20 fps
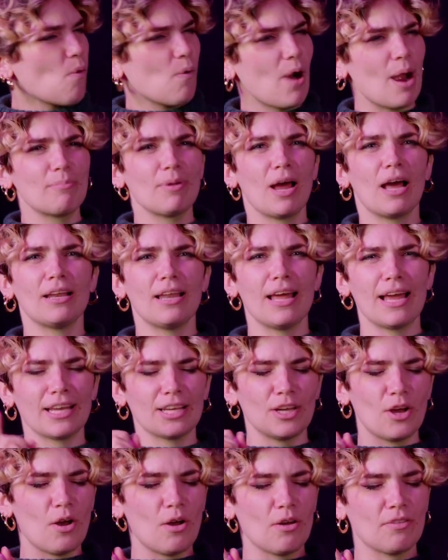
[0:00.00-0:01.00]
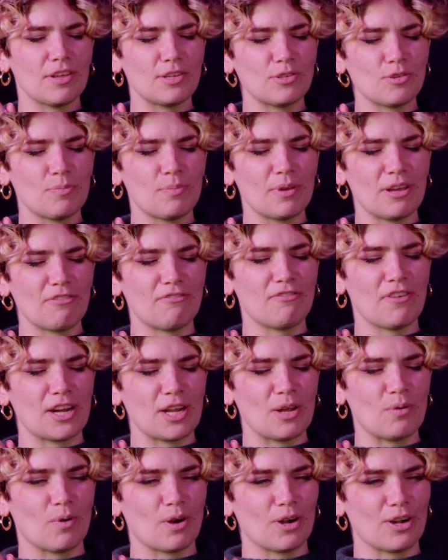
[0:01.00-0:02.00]
Where I'm not like, oh, this would be a funny
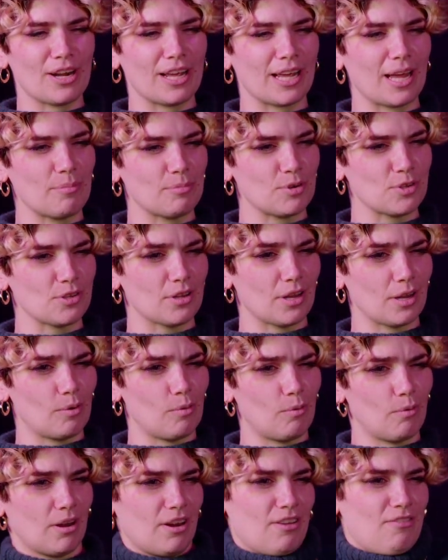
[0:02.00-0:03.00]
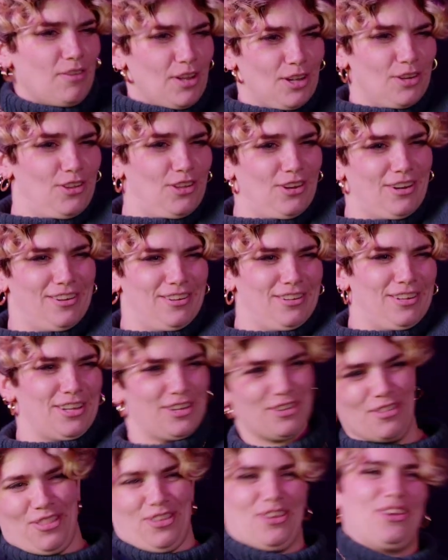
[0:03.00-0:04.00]
wording. I'm just like, what if I did
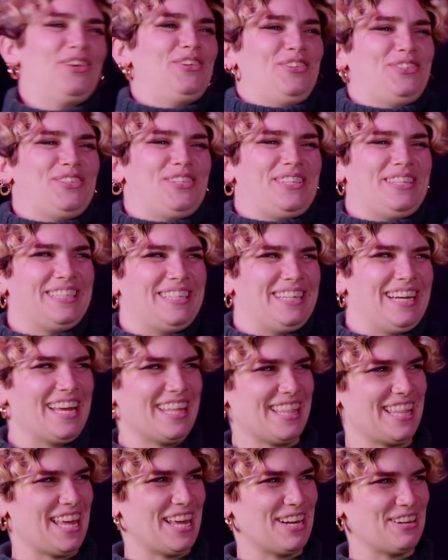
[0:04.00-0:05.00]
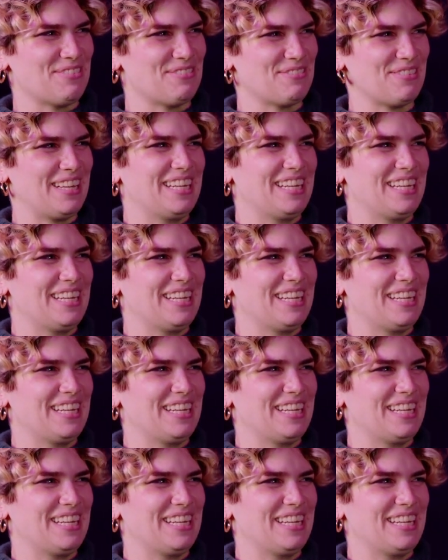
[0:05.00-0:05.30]
like this? And then...